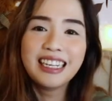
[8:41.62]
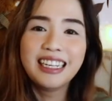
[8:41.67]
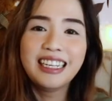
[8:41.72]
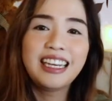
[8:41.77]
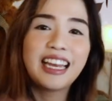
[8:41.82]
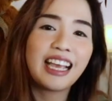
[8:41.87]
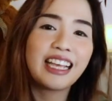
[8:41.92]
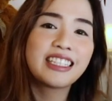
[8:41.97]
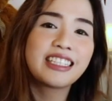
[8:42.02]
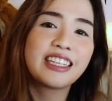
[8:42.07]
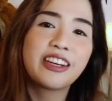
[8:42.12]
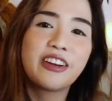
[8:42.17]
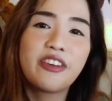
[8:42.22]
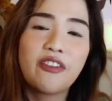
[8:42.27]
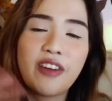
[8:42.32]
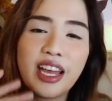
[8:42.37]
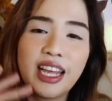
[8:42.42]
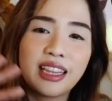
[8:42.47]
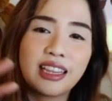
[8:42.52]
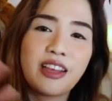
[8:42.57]
later
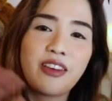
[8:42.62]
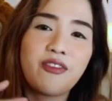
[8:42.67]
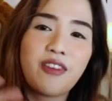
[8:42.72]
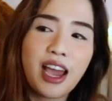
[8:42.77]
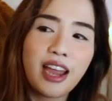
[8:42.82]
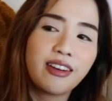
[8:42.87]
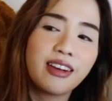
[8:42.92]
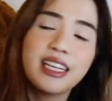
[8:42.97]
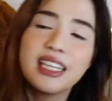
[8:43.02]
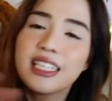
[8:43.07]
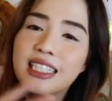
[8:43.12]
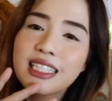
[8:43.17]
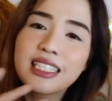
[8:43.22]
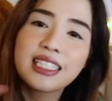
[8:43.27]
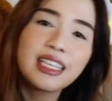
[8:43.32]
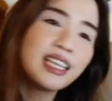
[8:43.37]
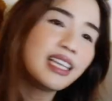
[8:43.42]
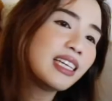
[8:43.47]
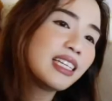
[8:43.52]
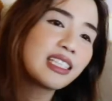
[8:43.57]
when the virus
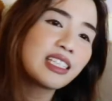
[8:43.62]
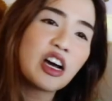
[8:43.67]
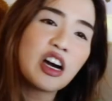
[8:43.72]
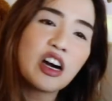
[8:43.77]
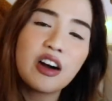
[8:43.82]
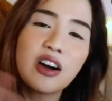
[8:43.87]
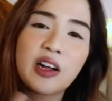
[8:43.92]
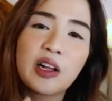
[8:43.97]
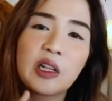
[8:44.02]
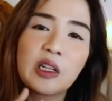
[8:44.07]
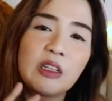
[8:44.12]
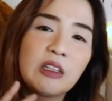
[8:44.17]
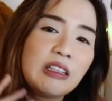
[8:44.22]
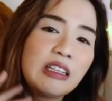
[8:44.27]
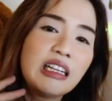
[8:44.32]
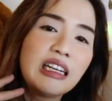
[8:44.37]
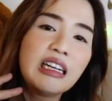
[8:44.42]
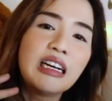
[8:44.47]
is all